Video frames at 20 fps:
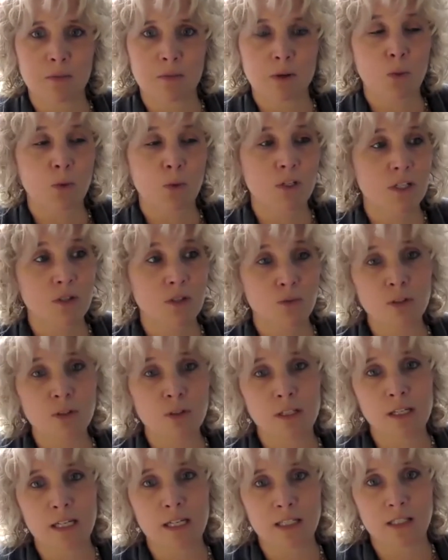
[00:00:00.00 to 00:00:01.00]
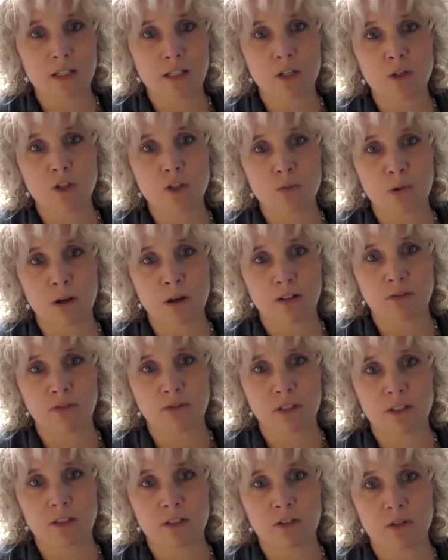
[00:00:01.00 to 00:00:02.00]
which is it's a huge
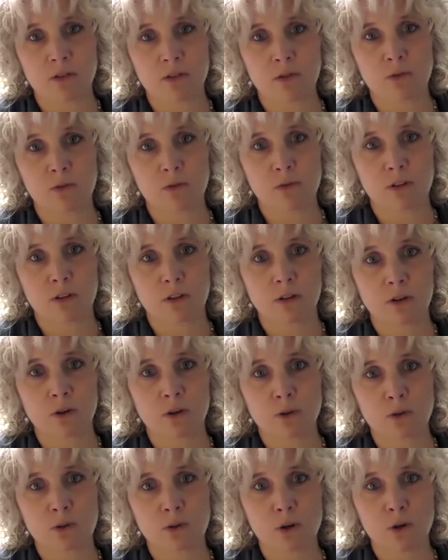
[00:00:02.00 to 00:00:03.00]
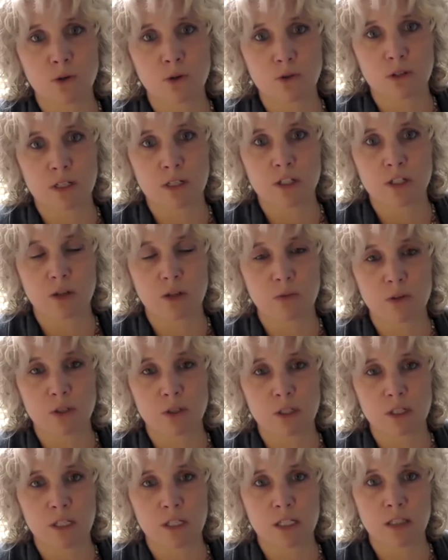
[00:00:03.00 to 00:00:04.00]
benefit to the local Oak Ridge
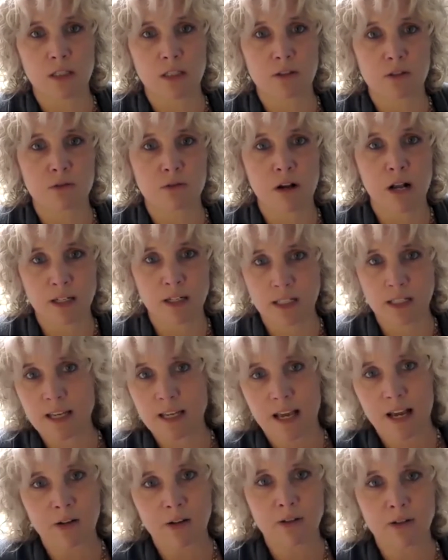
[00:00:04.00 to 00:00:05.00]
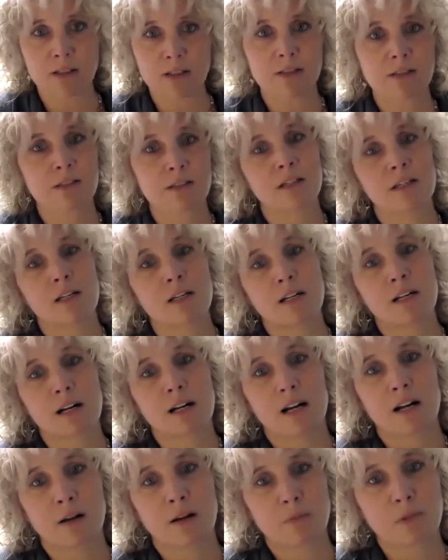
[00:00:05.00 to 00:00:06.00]
community and the surrounding counties,
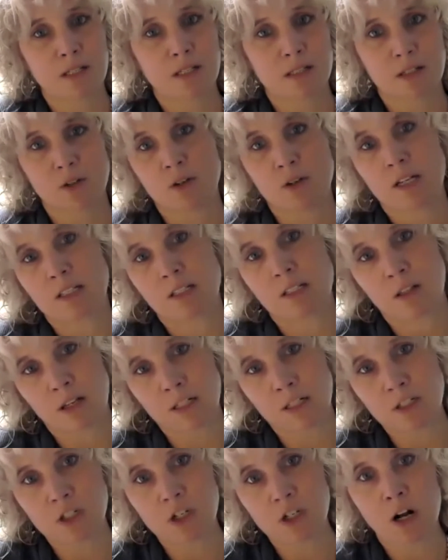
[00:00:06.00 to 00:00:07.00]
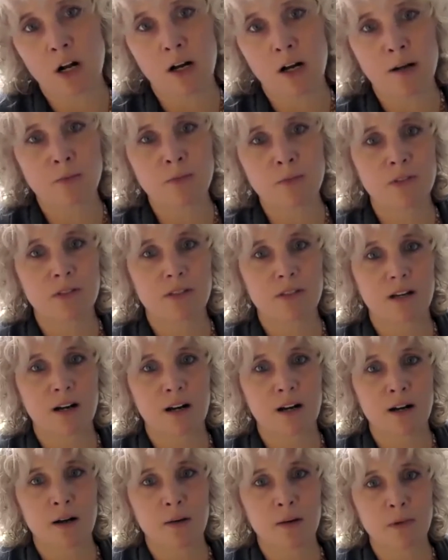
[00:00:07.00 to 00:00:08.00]
because it creates a lot of jobs.
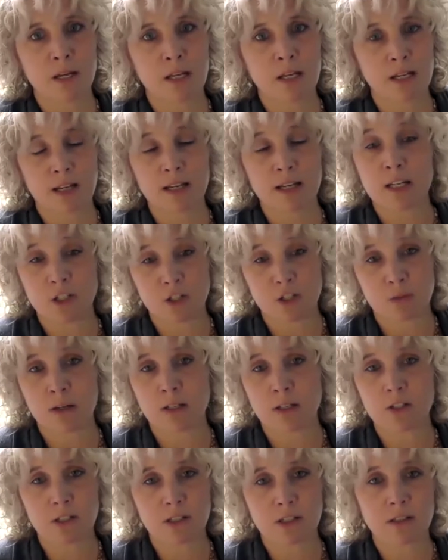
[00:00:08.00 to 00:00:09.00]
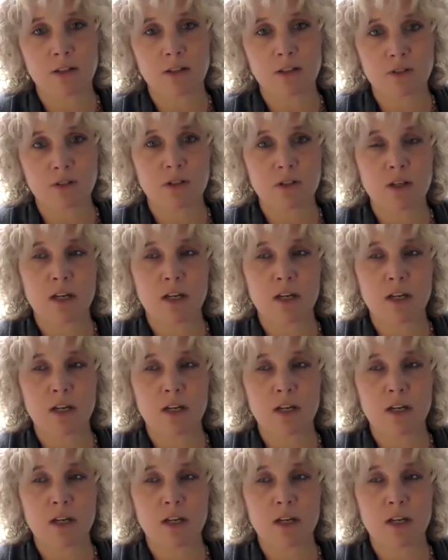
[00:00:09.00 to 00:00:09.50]
And as you mentioned, there's